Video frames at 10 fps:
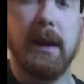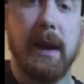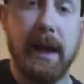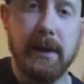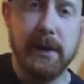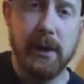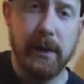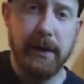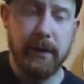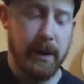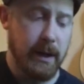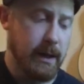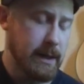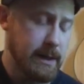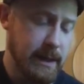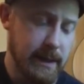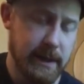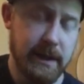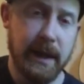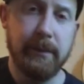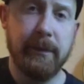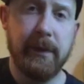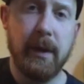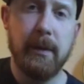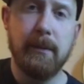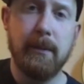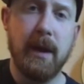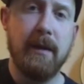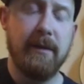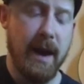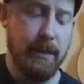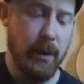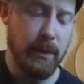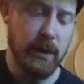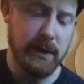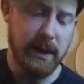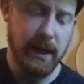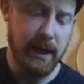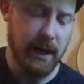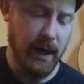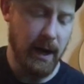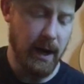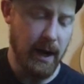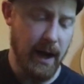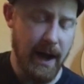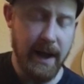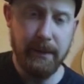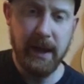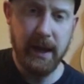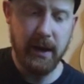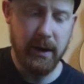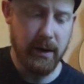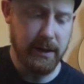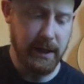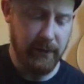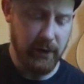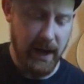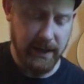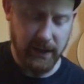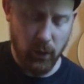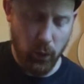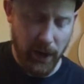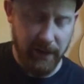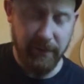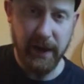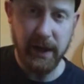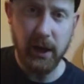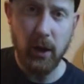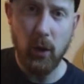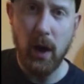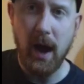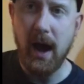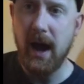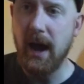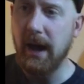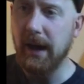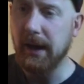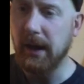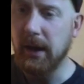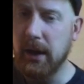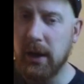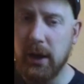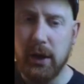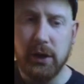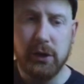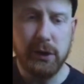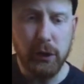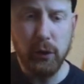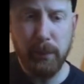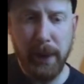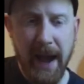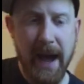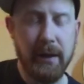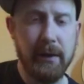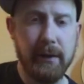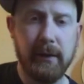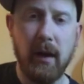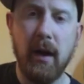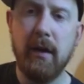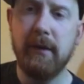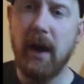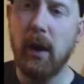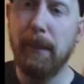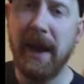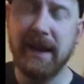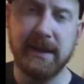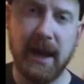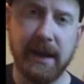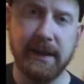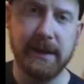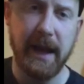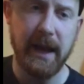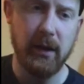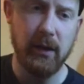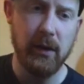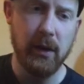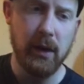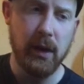Hey, how's it going, everybody? This is Tim from ViBO Music. I am here to give you guys a quick video on two patterns of our pentatonic scale